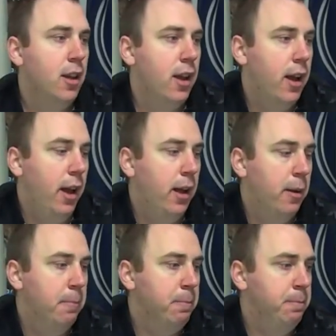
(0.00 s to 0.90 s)

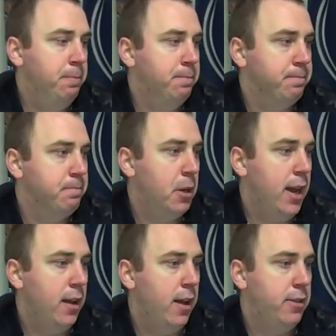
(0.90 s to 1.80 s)
But
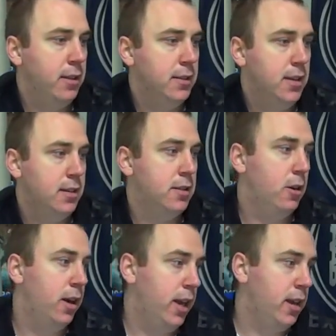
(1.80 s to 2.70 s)
yeah, I think that's it.
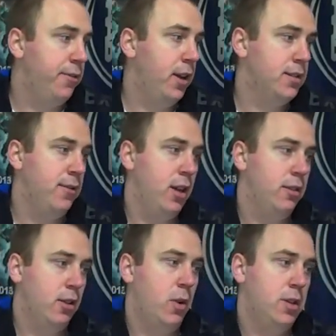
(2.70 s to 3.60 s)
So again, if you guys have any
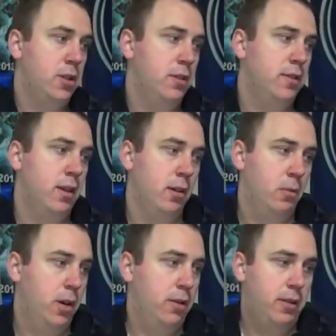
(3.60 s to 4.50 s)
other questions or
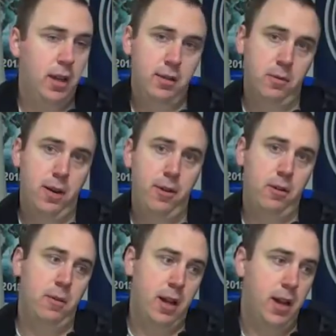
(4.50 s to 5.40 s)
weird things,
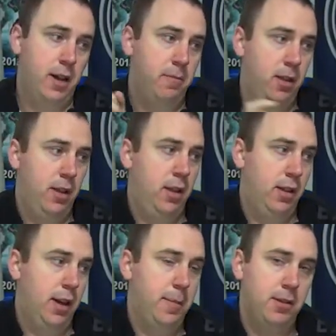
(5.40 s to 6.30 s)
whatever, in the
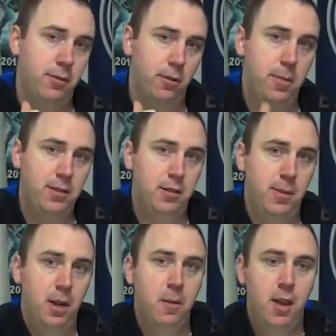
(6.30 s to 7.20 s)
comments or message
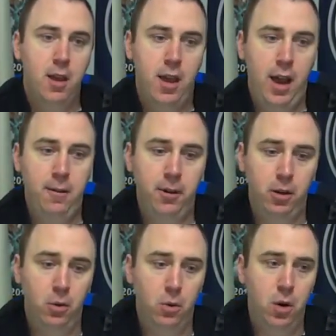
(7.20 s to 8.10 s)
me. Have a
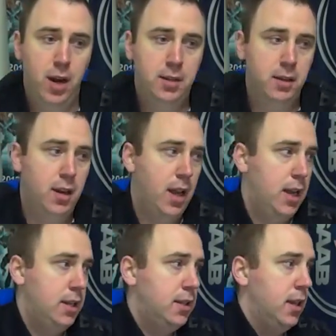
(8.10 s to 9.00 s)
great
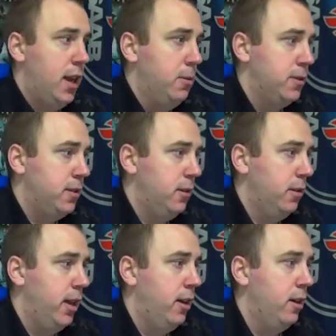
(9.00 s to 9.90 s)
night. I will see you
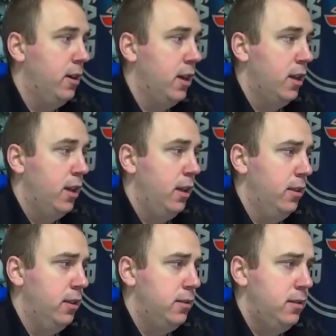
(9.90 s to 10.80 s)
later.
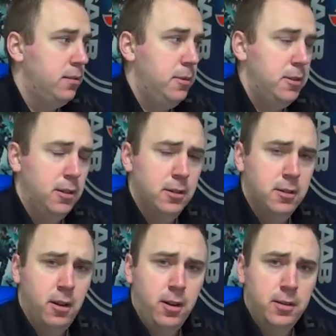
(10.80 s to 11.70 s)
And isn't this music just
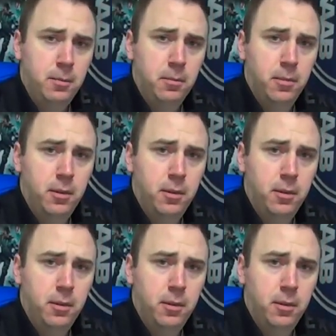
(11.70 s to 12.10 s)
awesome?